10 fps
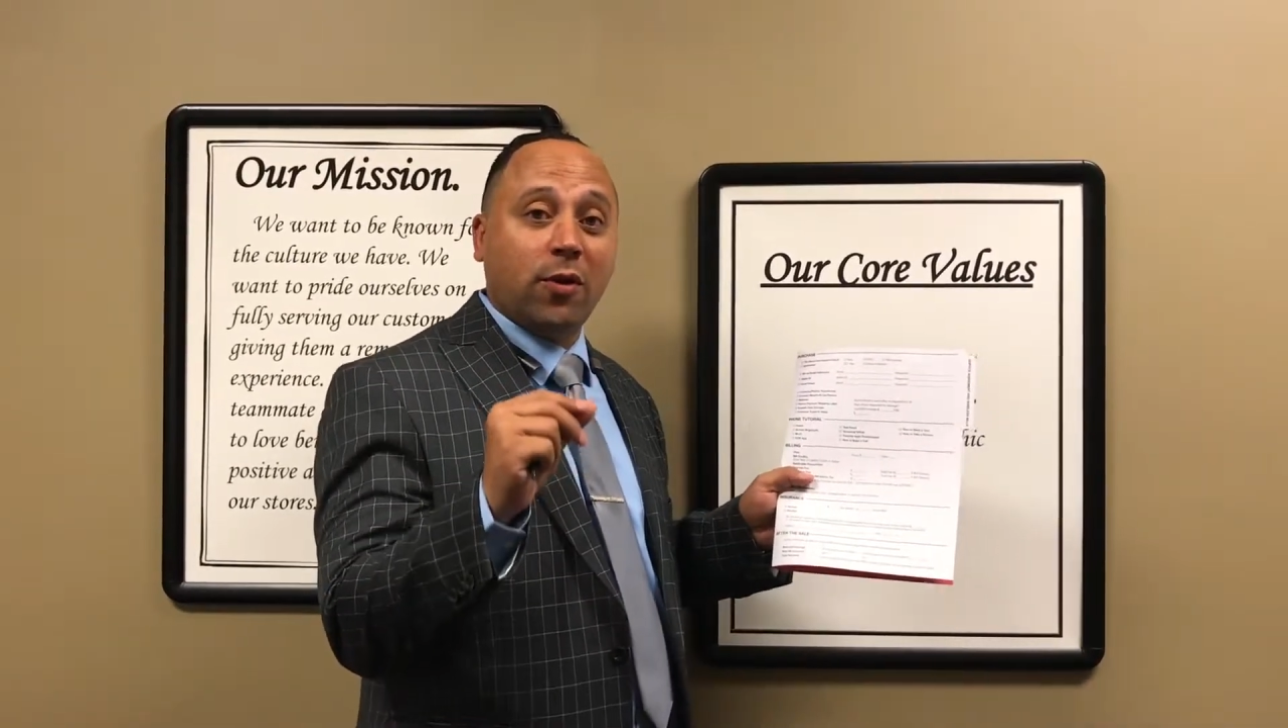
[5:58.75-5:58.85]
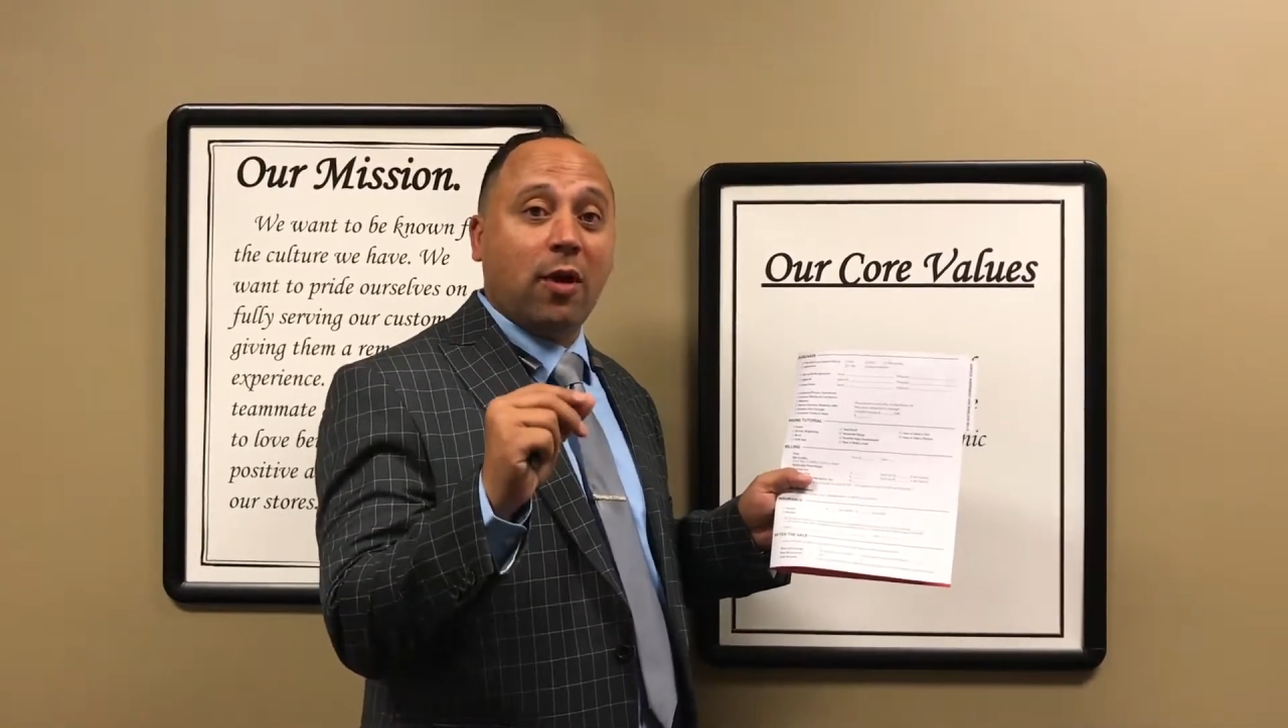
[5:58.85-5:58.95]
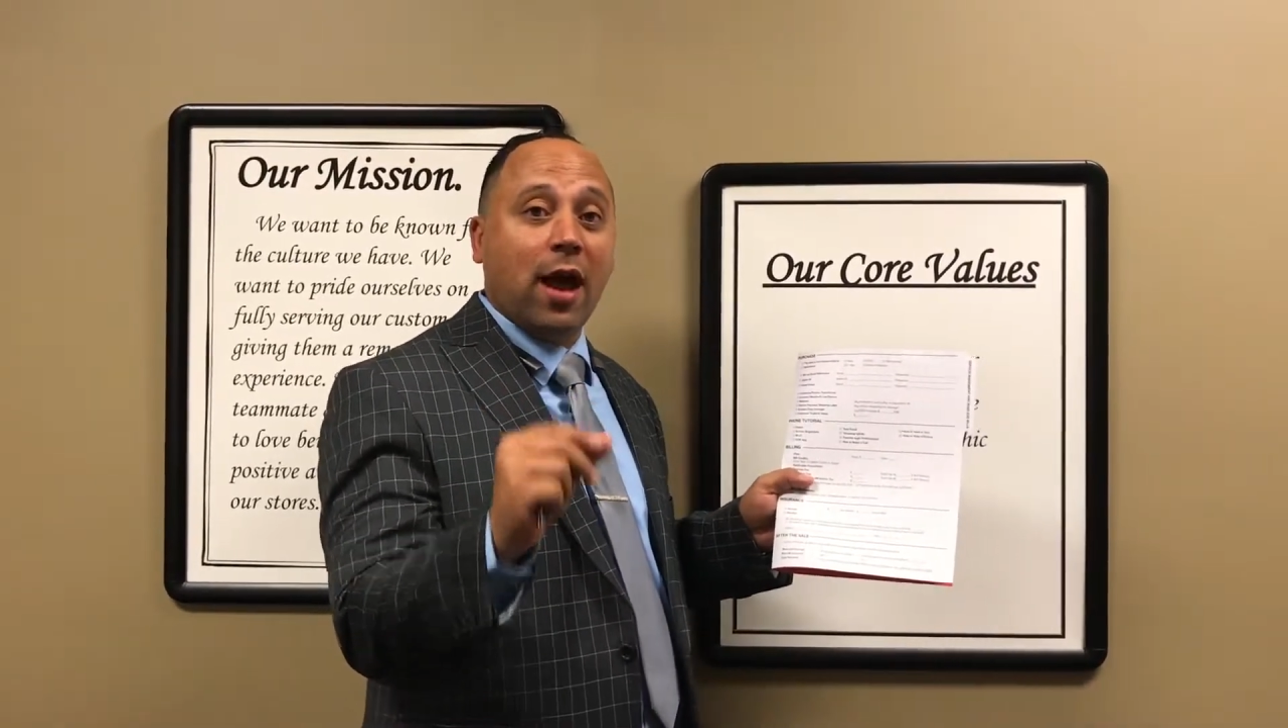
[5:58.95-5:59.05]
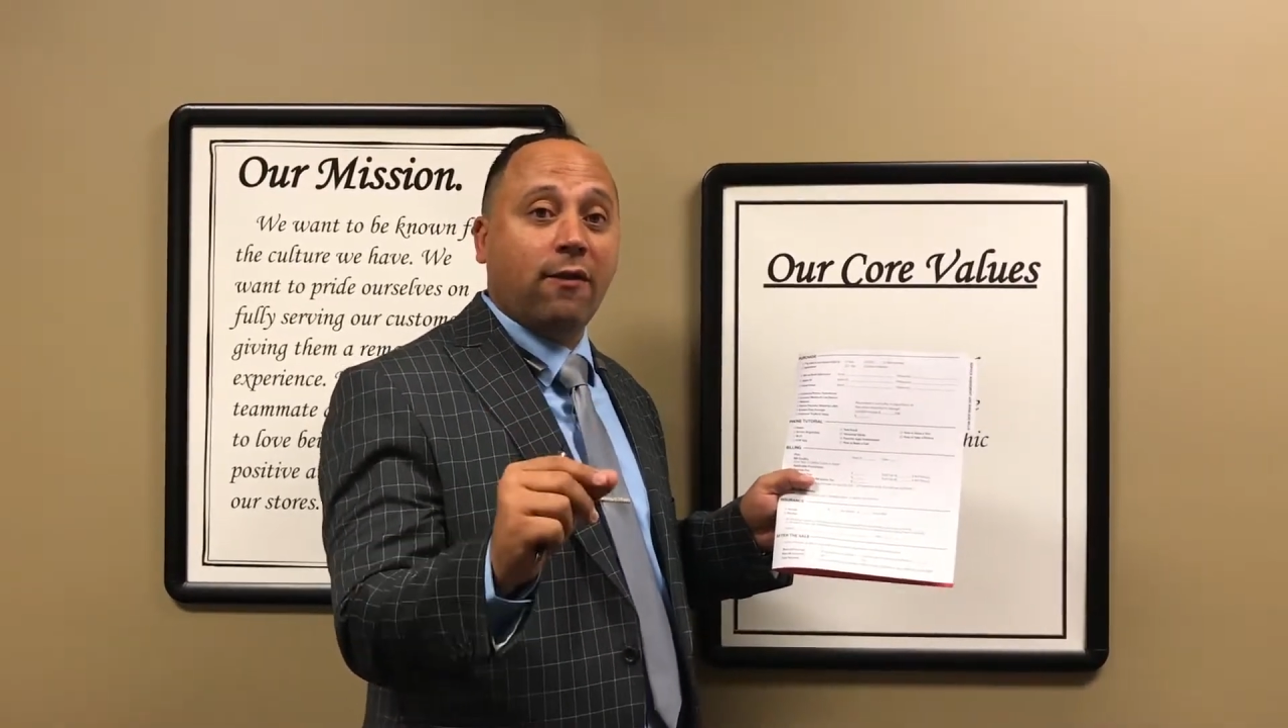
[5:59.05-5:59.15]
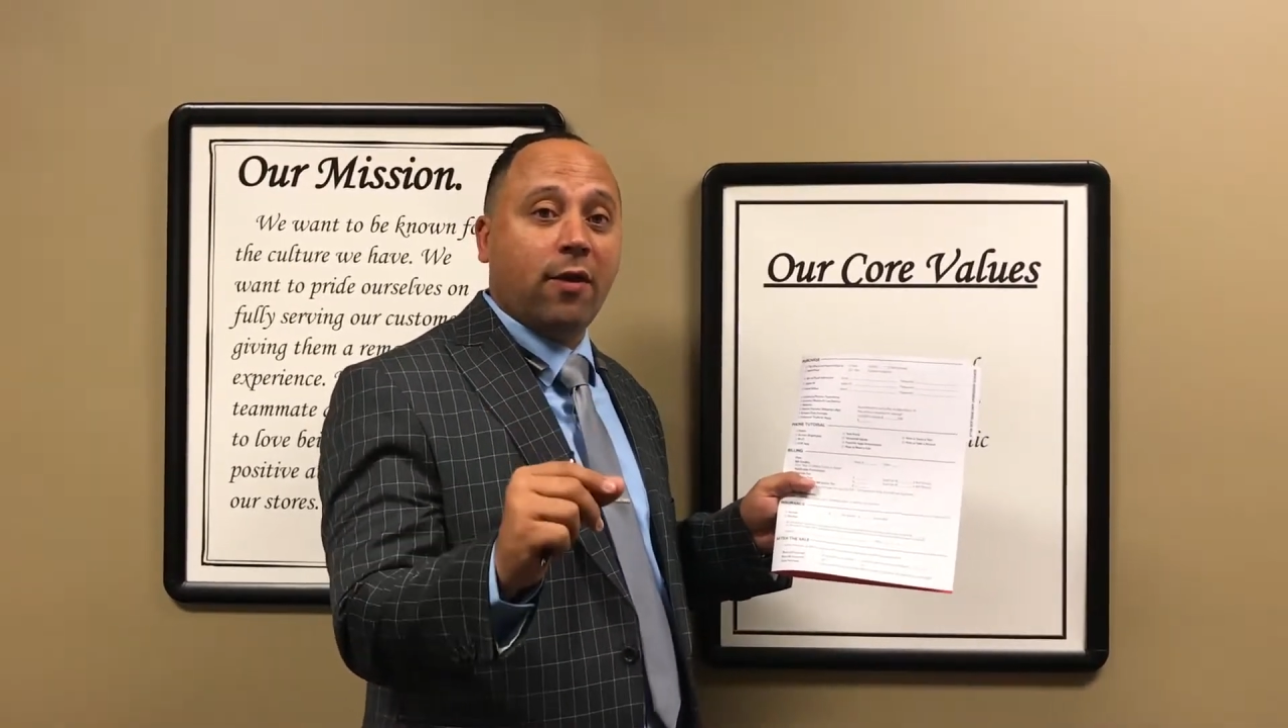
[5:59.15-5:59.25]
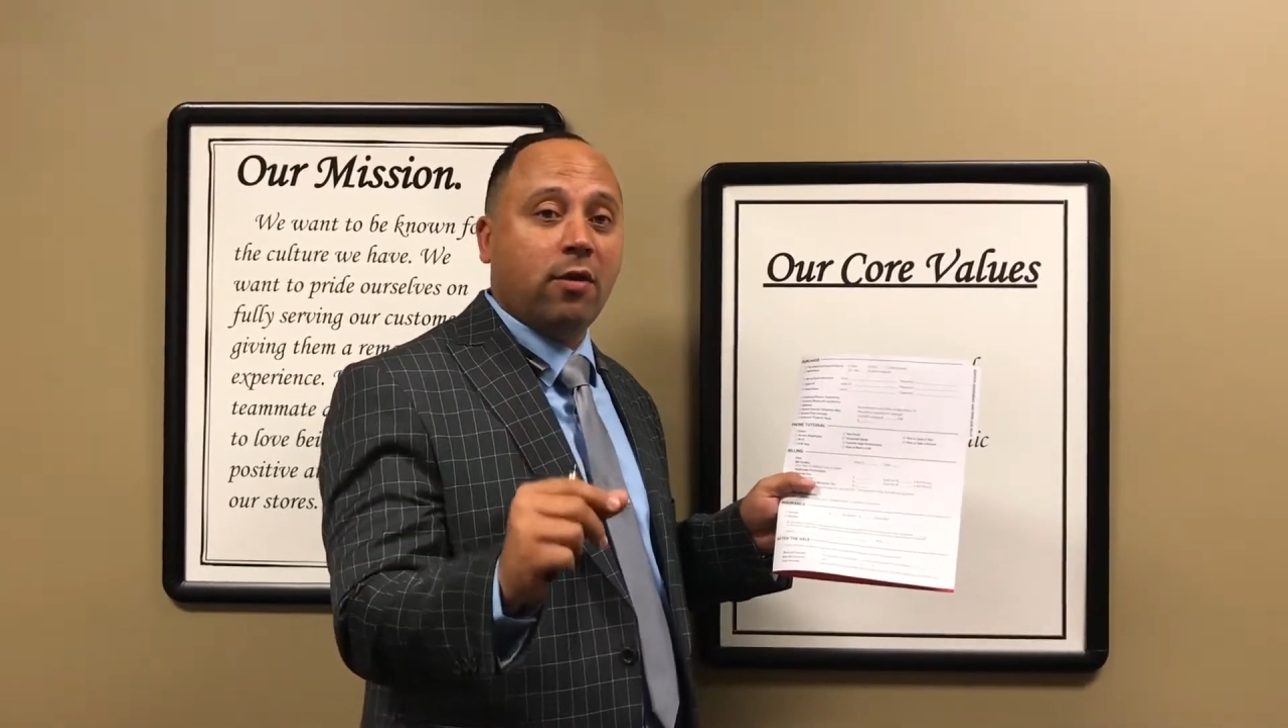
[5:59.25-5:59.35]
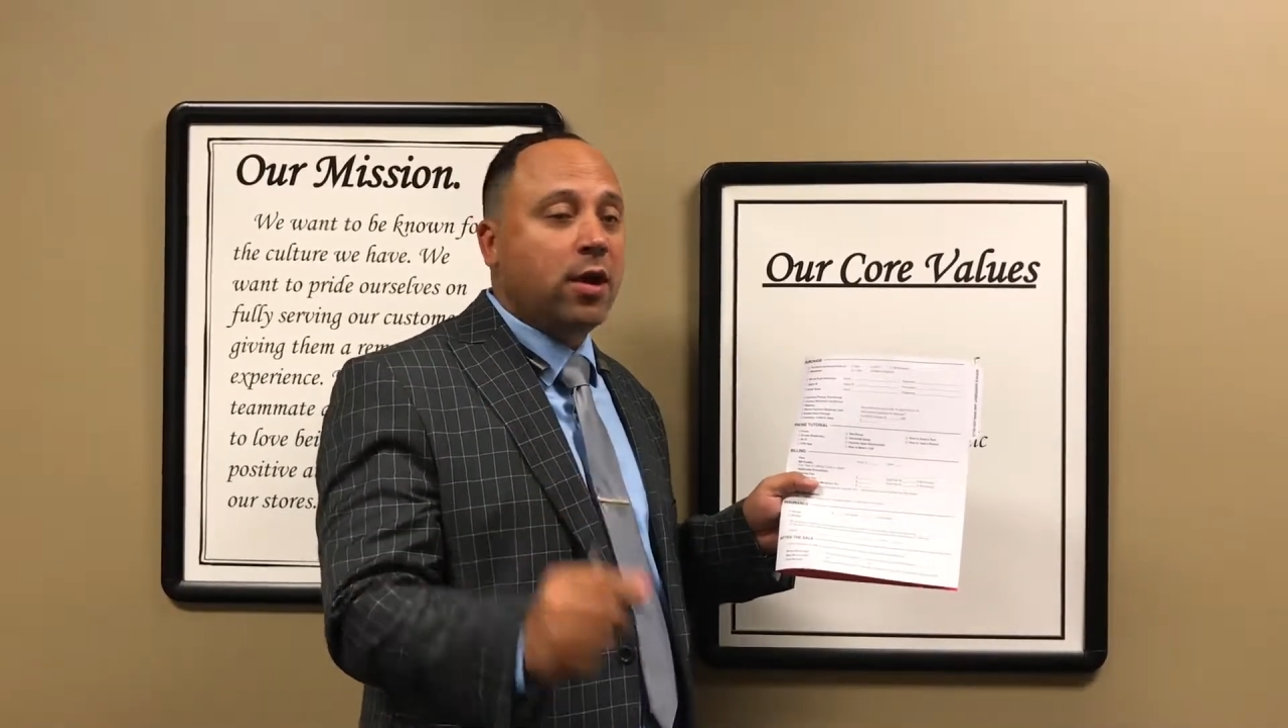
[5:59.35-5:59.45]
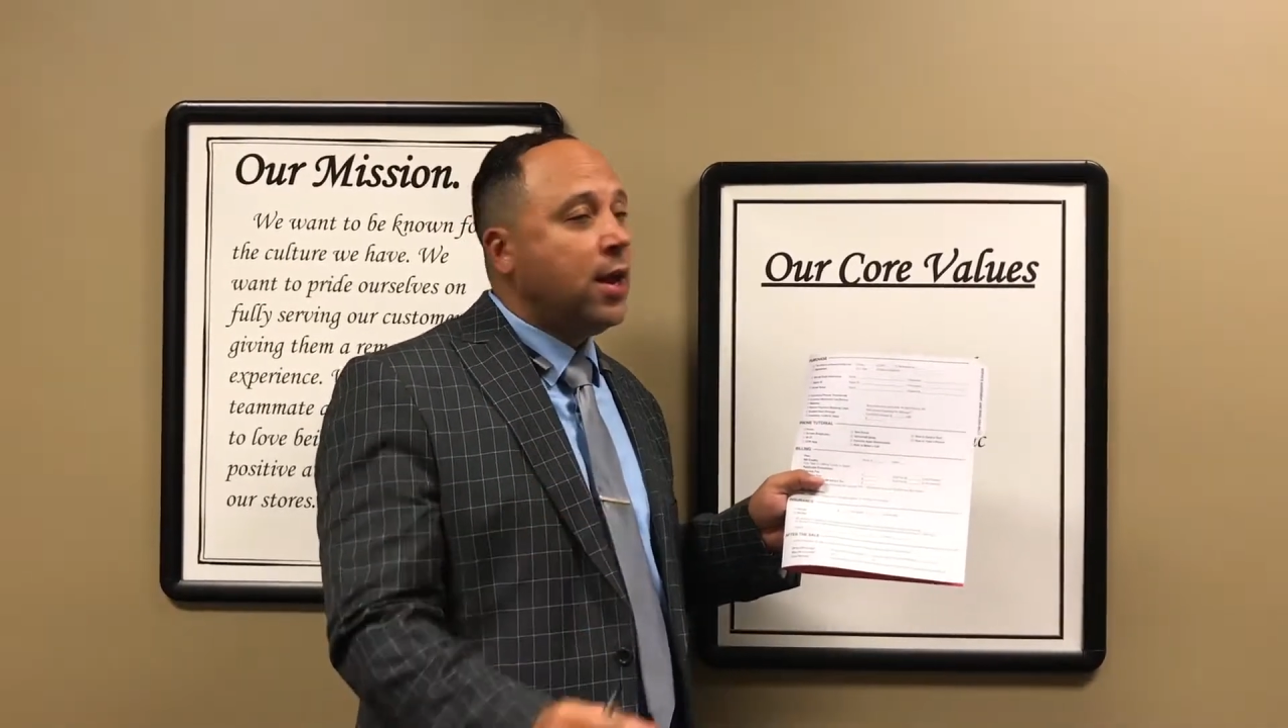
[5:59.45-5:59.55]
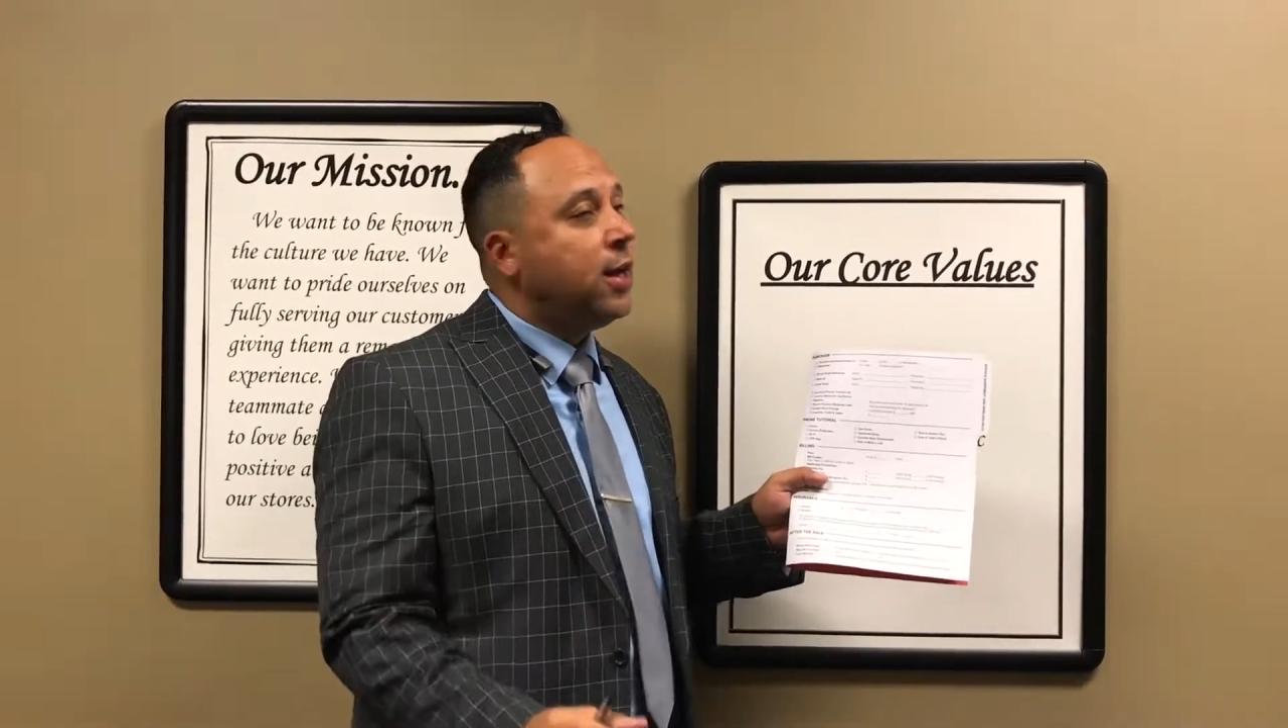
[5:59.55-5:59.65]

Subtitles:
their iPhone,